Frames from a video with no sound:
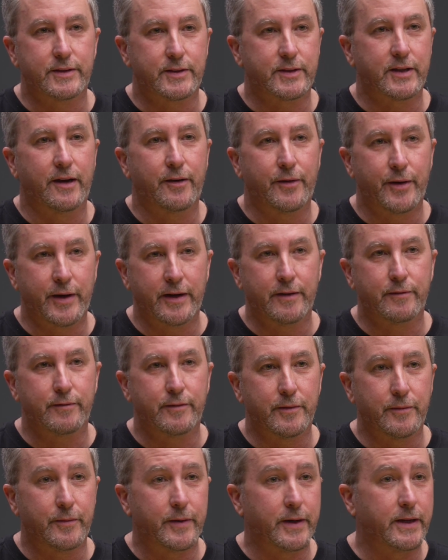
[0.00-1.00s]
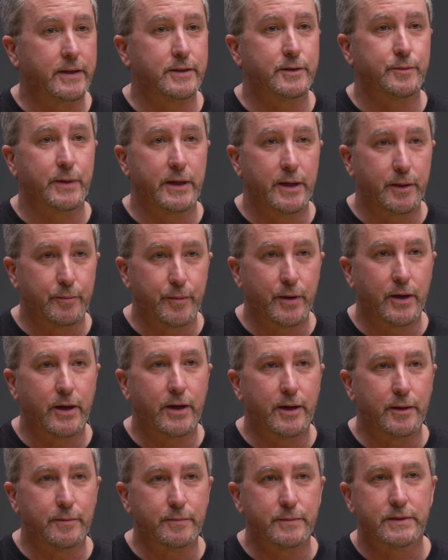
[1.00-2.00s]
Sarajevo when it's being
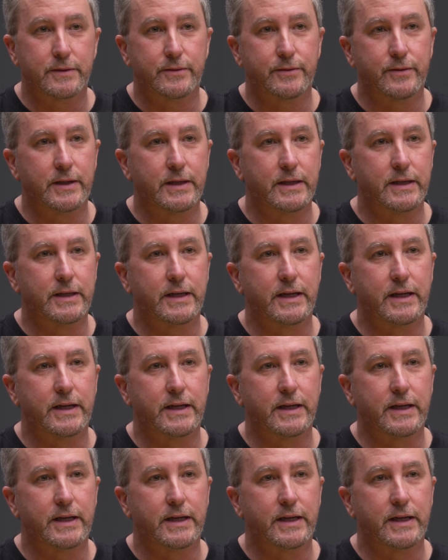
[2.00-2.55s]
bombed, right?